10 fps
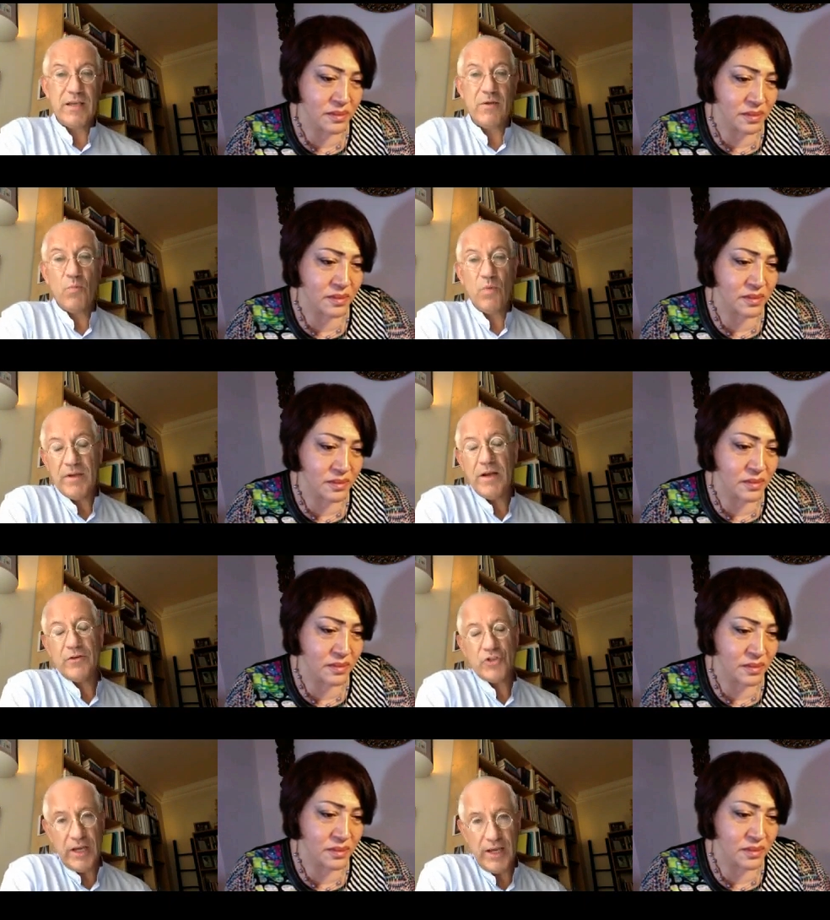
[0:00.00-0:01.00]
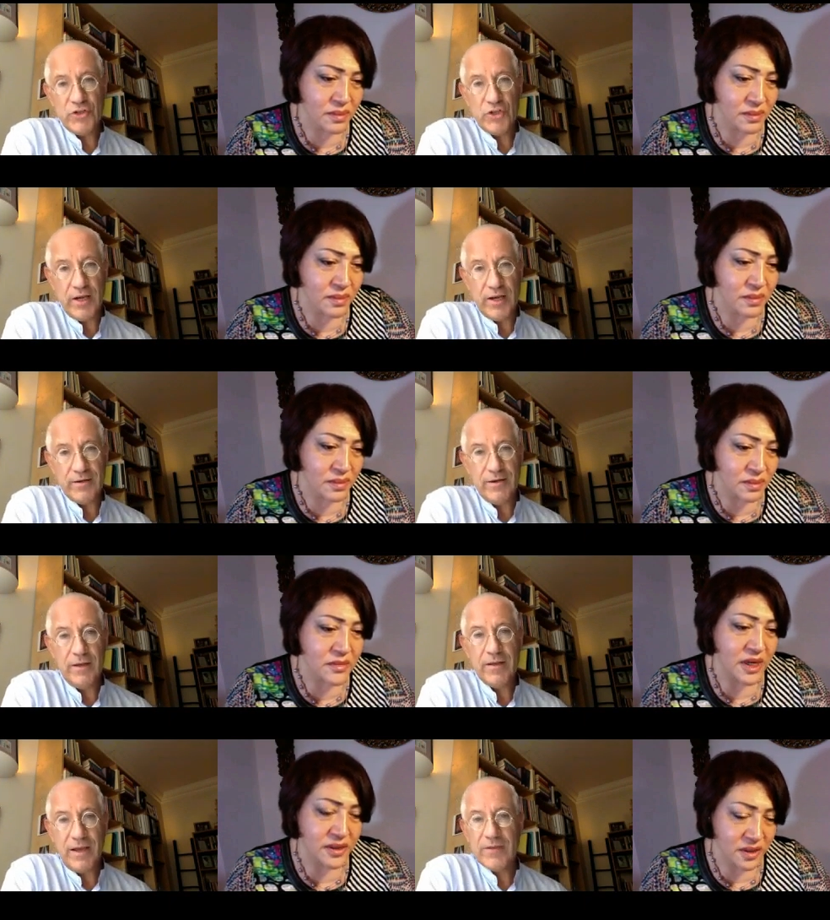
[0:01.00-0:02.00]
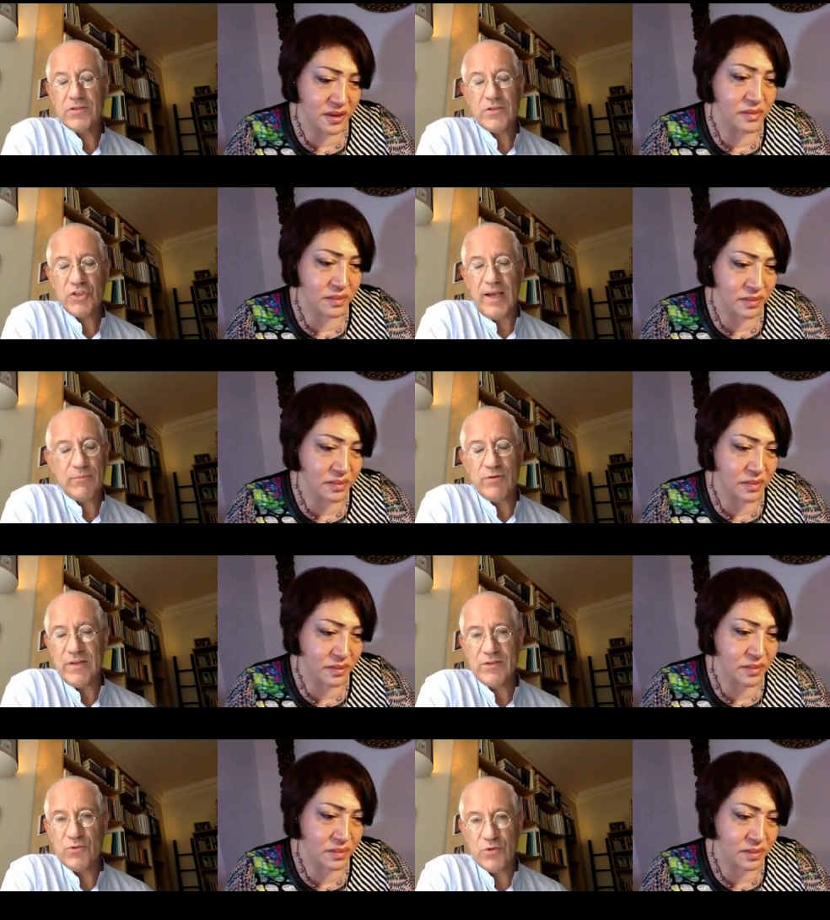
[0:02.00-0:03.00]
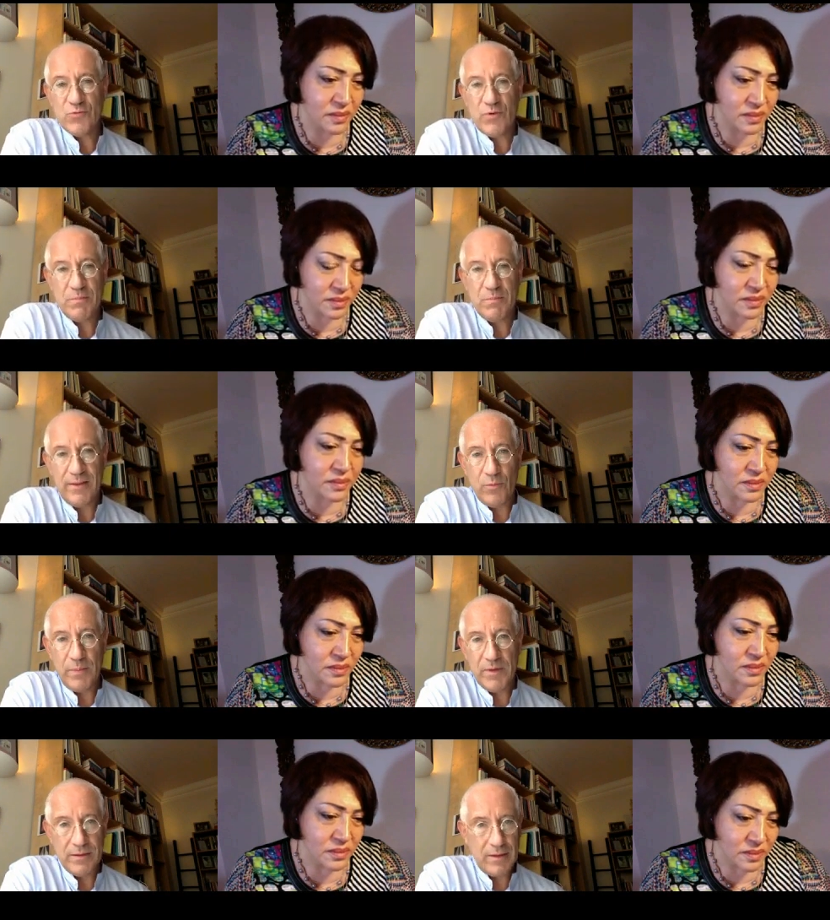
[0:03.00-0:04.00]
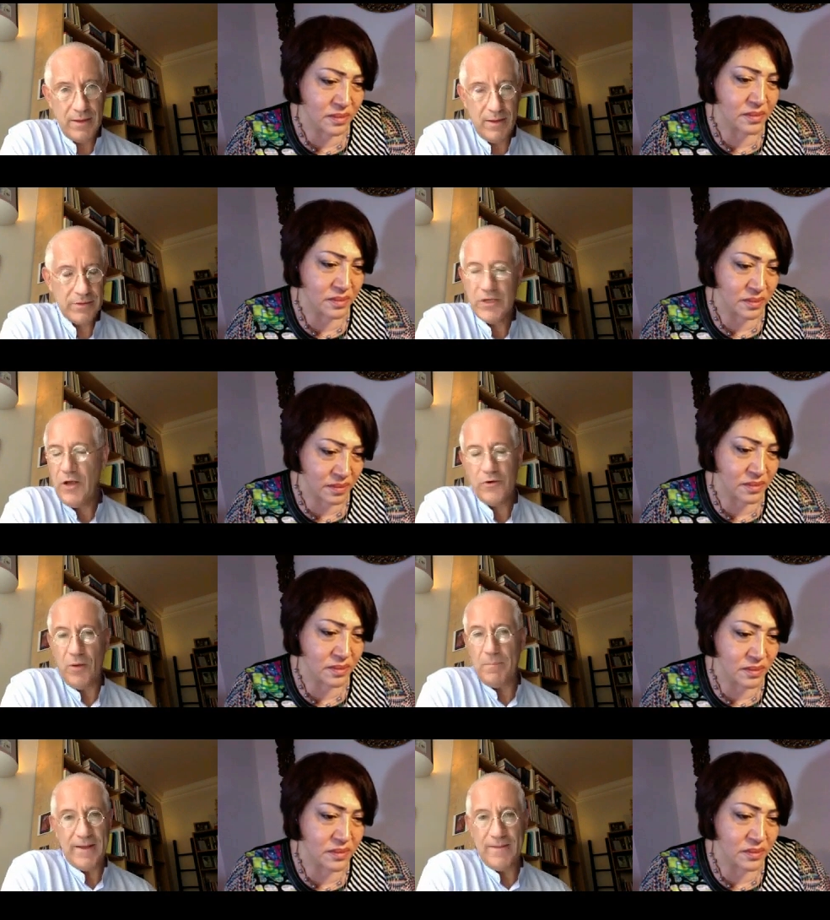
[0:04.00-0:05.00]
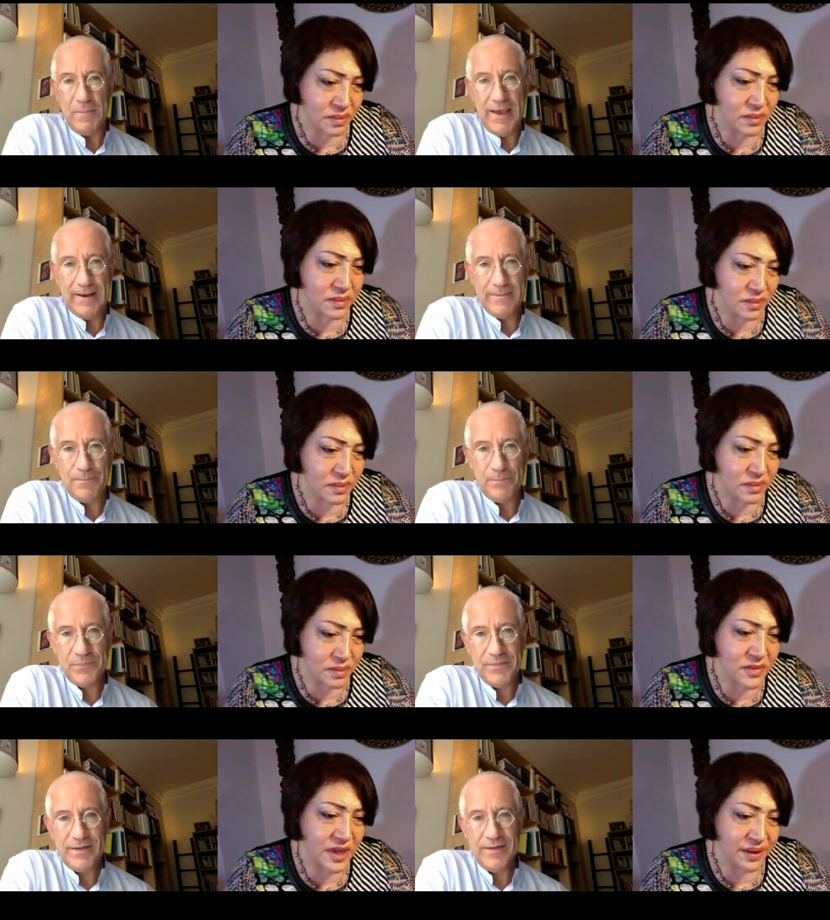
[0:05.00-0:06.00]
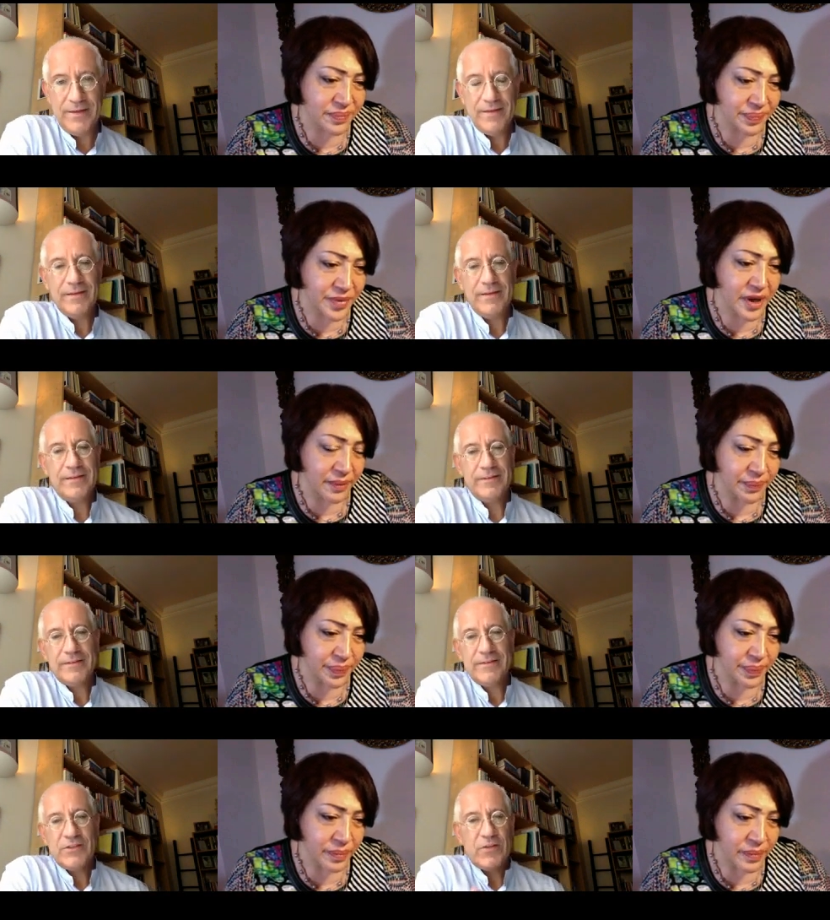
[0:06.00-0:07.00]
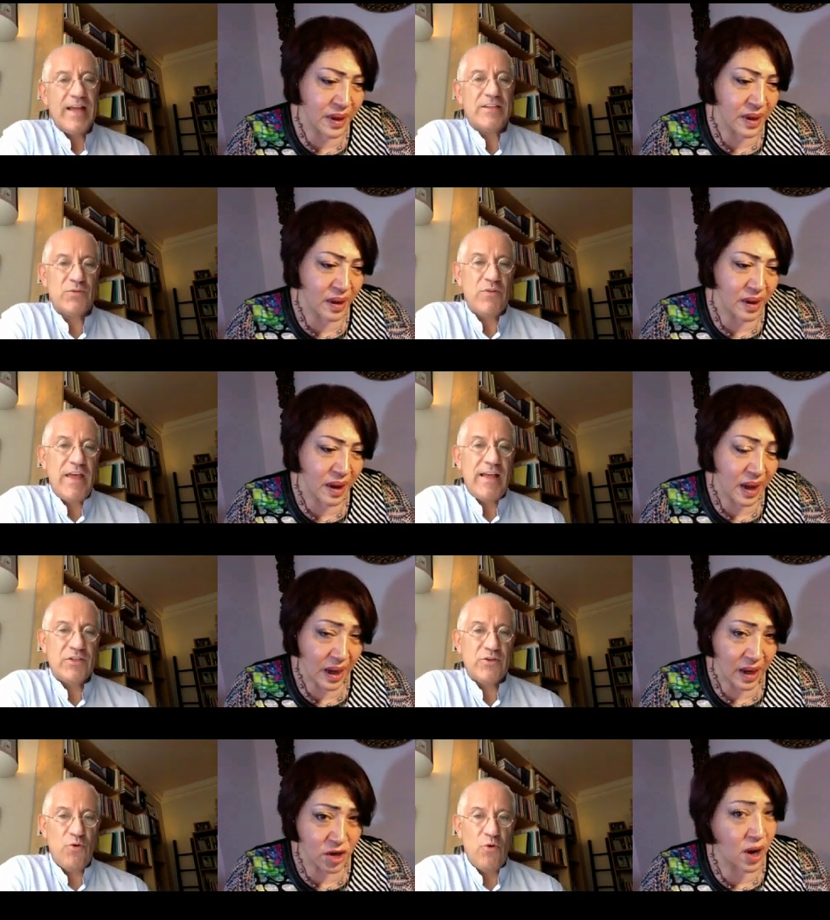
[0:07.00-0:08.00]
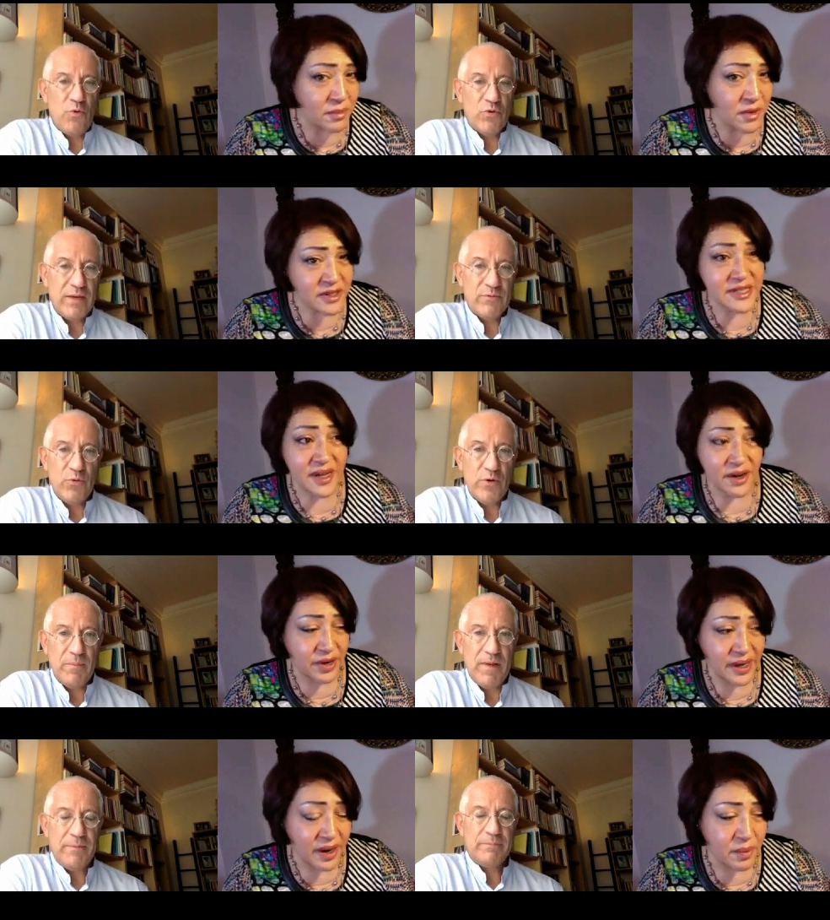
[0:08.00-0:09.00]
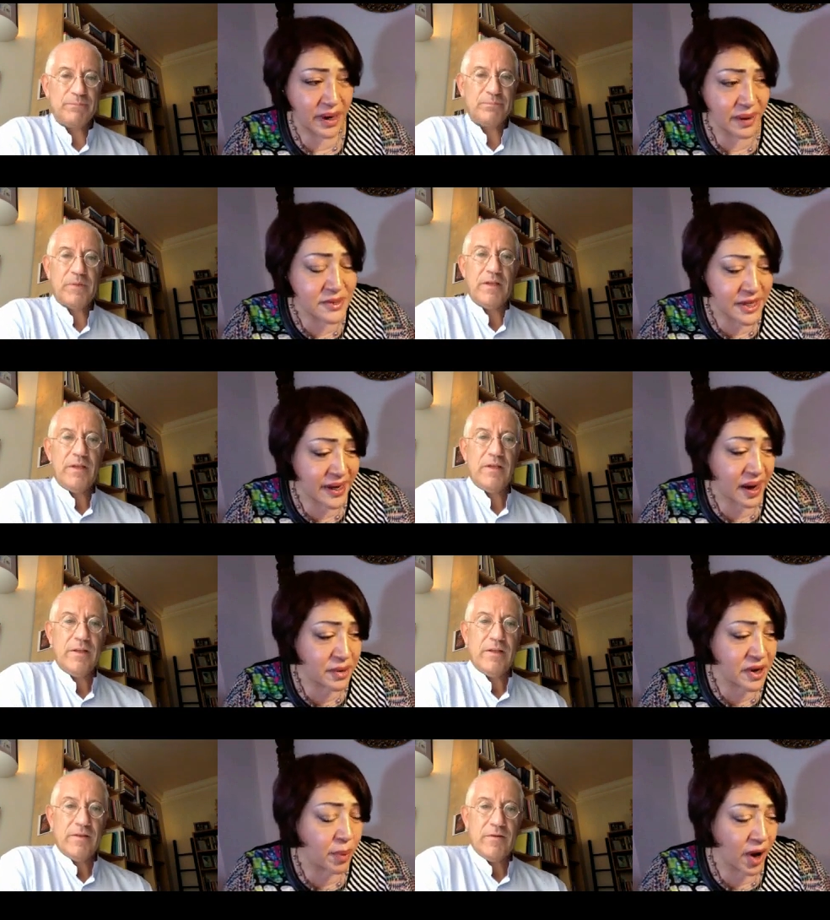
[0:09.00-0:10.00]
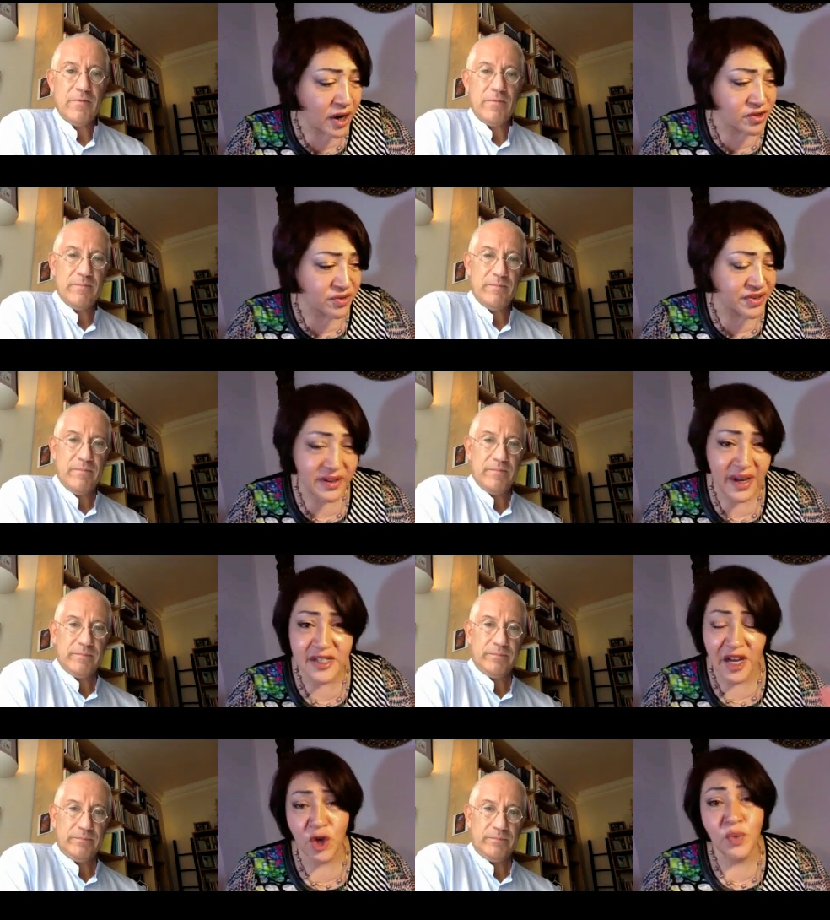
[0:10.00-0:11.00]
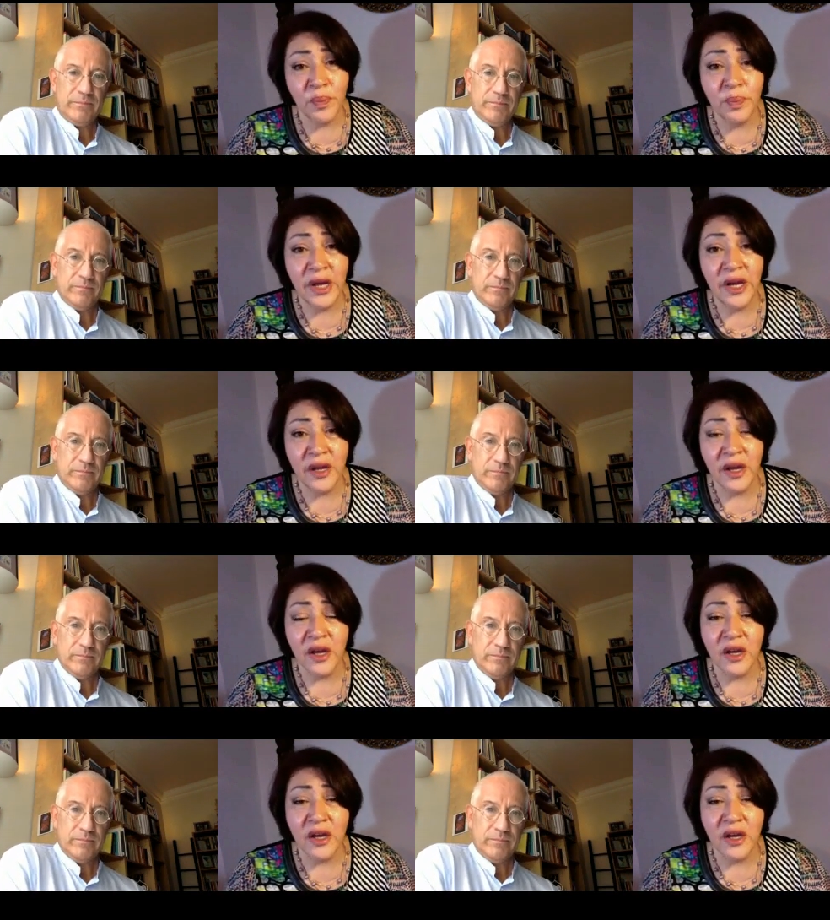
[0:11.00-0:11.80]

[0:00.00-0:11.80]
Speaker 1: that women are changing. The next chapter of history is written by the women and the girls, not by the men.
Speaker 2: Yeah, yeah.
Speaker 1: That's that's a core what I'm talking about. But
Speaker 2: I'm saying a big part of it as a human being